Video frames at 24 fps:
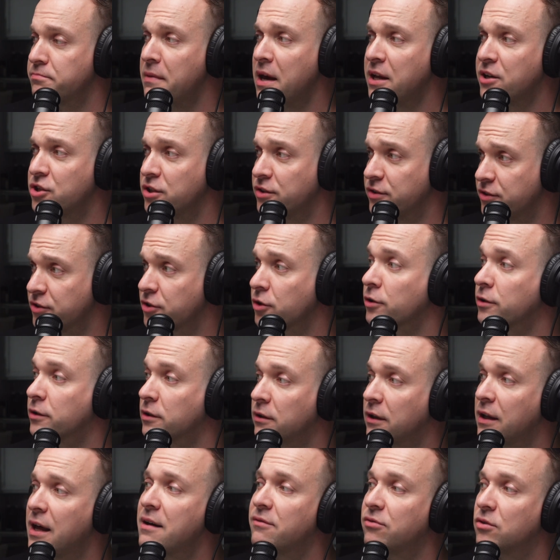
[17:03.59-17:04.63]
mentioned,
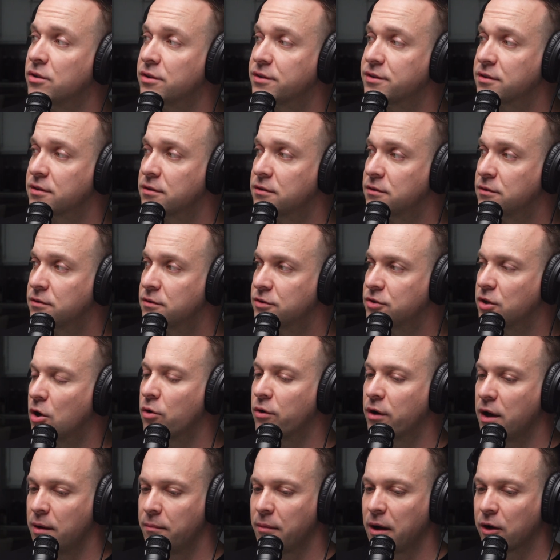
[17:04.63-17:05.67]
certain levels.
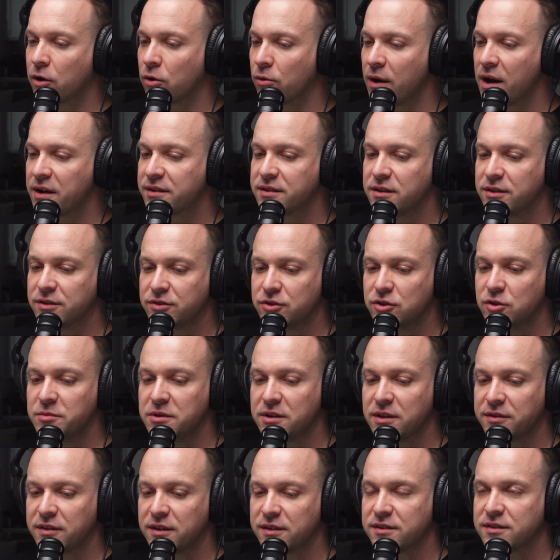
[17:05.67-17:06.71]
So am I correct in
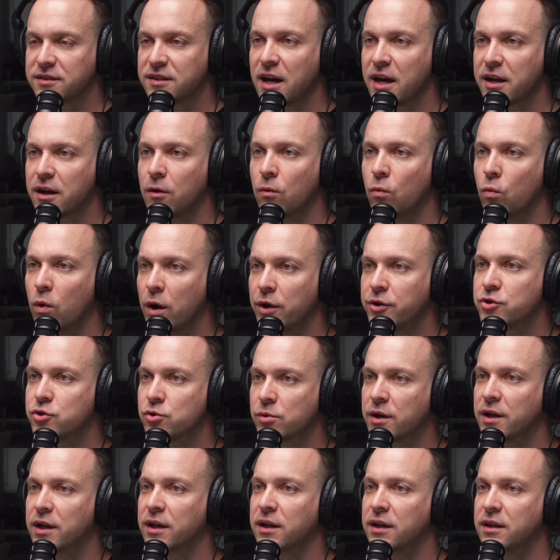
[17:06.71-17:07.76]
assuming that this is not a one
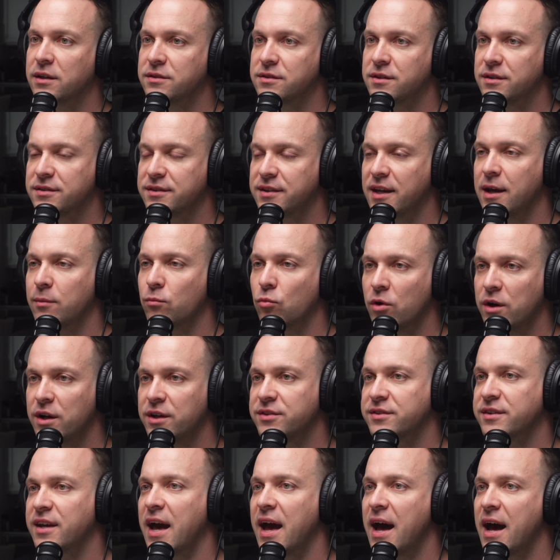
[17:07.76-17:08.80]
drink is the same
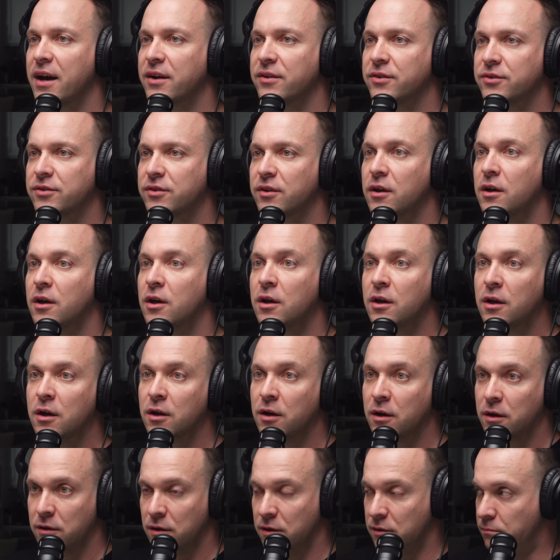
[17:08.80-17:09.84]
risk as
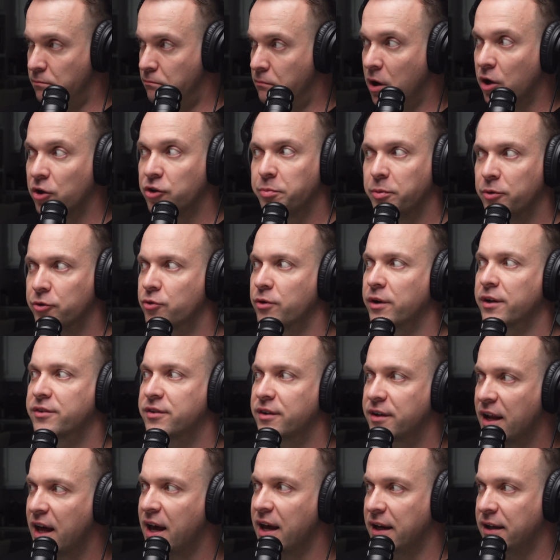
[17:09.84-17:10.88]
multiple drinks
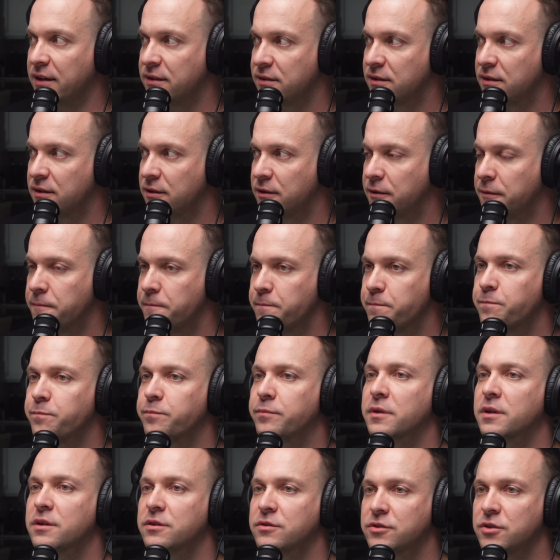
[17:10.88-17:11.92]
a night?
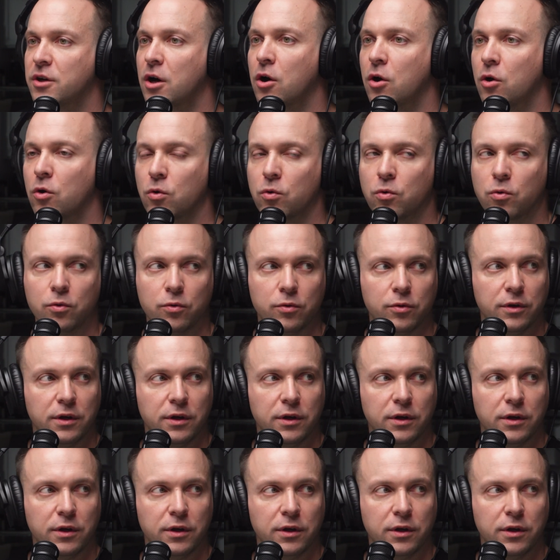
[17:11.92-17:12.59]
So